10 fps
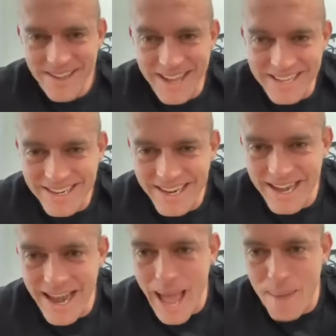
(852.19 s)
I could
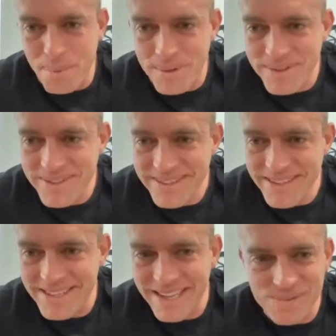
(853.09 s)
eat an apple.
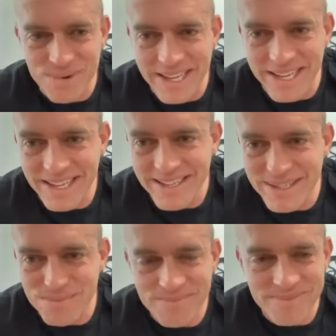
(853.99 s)
Like that's what I get.
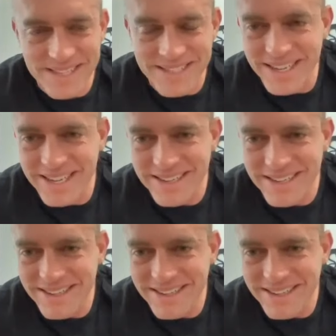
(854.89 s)
That's, that's it.